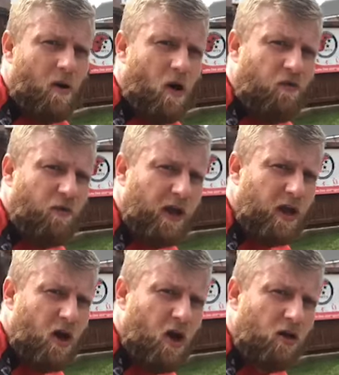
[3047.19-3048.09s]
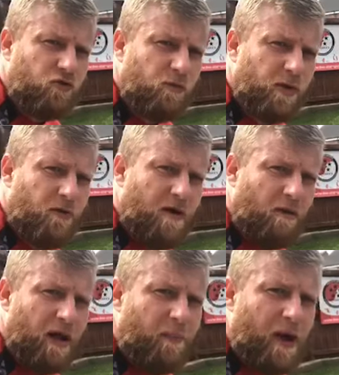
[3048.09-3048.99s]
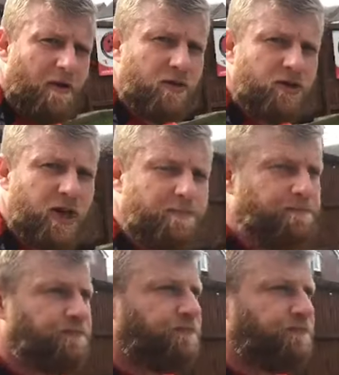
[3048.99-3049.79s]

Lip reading: off we go, dribbling around that pirate ship.